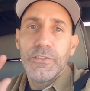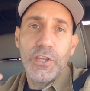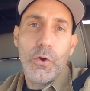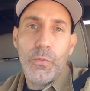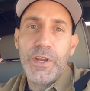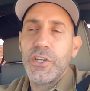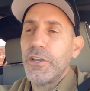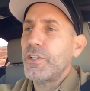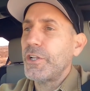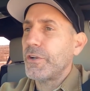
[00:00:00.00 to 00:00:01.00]
So we
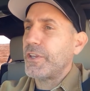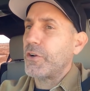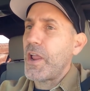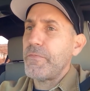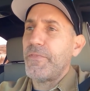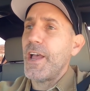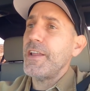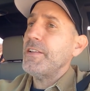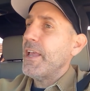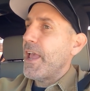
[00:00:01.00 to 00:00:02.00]
just cleared the
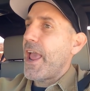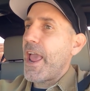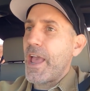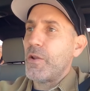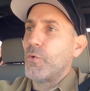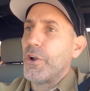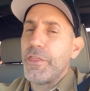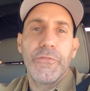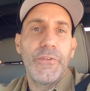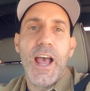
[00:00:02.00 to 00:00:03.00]
Grapevine, and we're
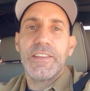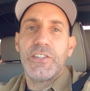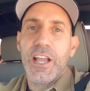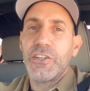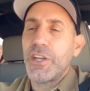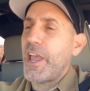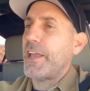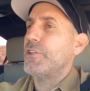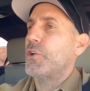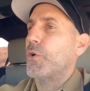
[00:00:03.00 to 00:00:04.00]
in the flat section
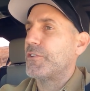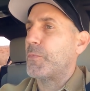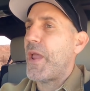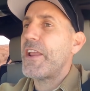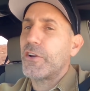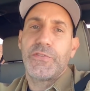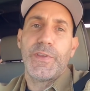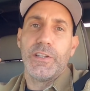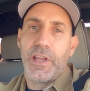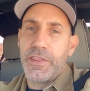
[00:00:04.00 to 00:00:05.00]
heading towards
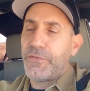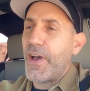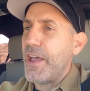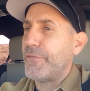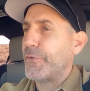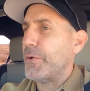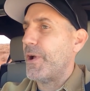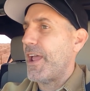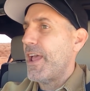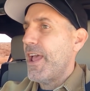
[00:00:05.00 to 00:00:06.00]
Bakersfield on the 5
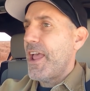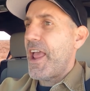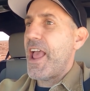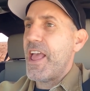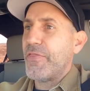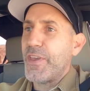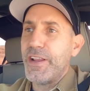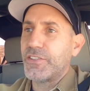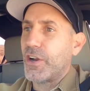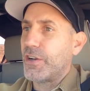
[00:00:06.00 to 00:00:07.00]
freeway. And
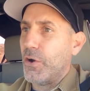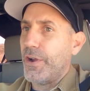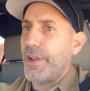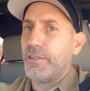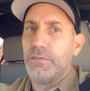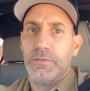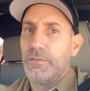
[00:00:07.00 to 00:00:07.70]
things are going